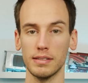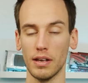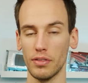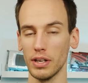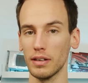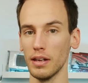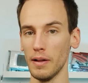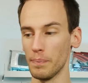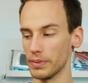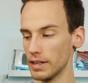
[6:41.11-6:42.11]
And I think
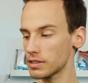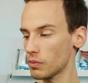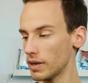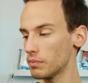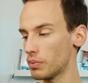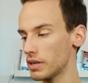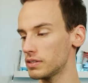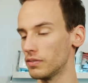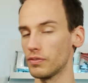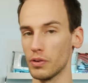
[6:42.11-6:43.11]
that's quite
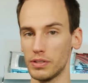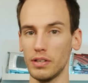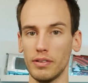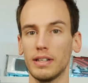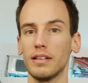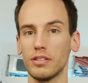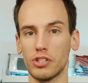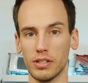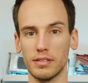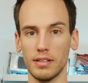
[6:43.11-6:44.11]
impressive considering that it's
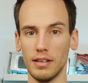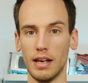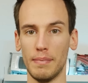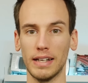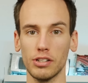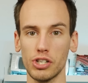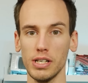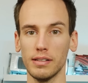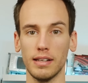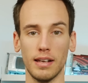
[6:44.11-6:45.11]
just a metal
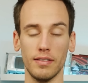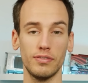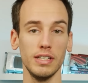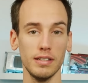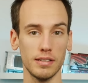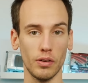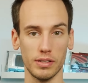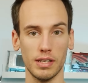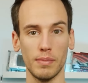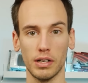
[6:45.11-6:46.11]
shield, and I've seen it
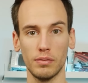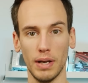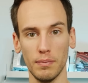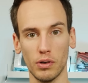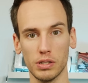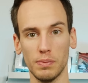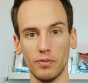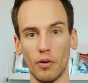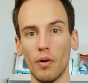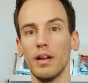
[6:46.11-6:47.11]
on some other mainboards
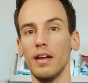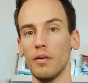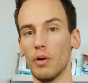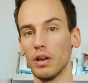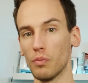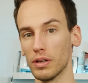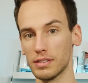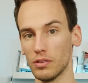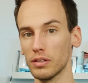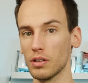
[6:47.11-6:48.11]
before where it
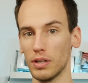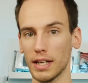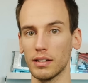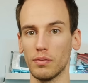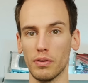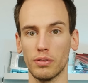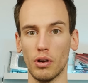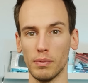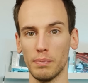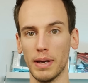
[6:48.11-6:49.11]
was not connected with
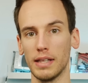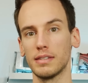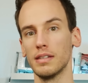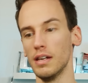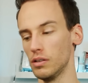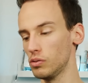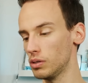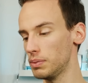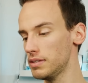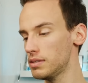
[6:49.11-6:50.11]
thermal pads to
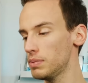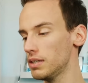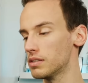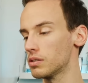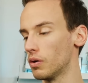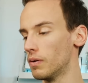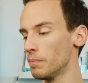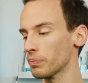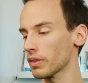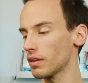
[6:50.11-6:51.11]
the PCB. So
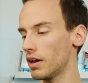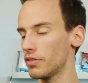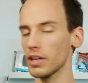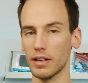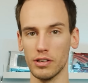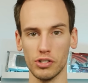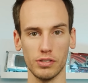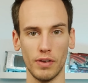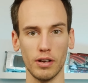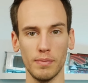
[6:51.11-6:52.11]
I think I can
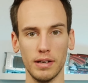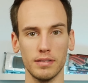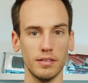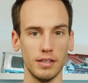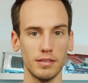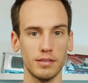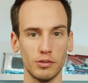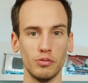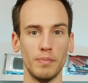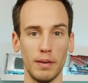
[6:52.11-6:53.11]
just recommend this
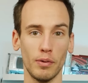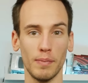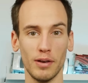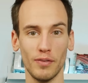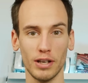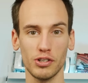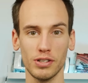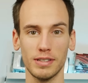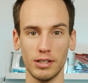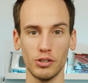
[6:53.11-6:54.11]
to mainboard
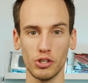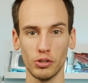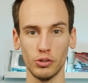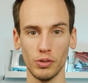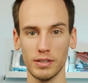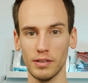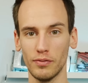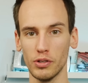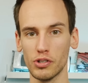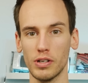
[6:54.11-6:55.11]
manufacturers, that you should do this in
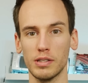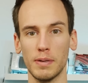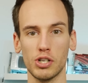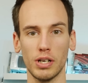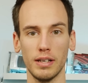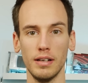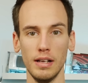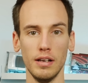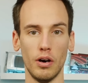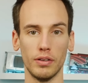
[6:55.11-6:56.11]
future, especially
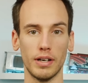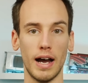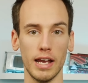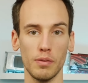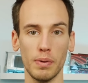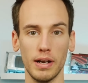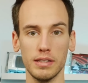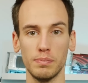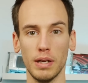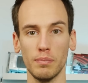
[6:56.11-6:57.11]
on the higher
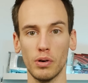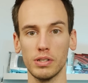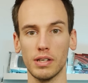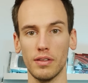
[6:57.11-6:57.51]
priced mainboards.